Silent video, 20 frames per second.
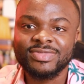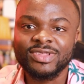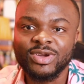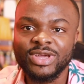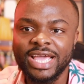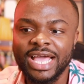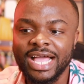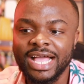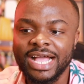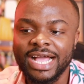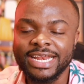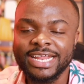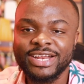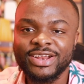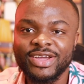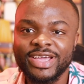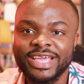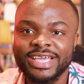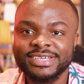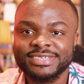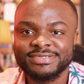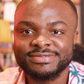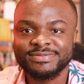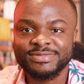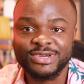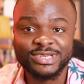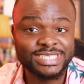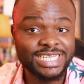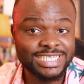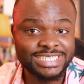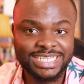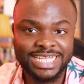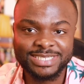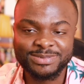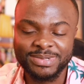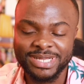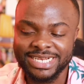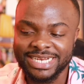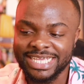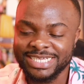But yeah, are they doing? Because
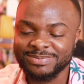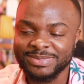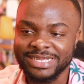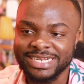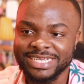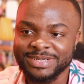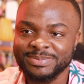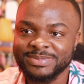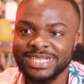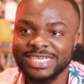that's my name.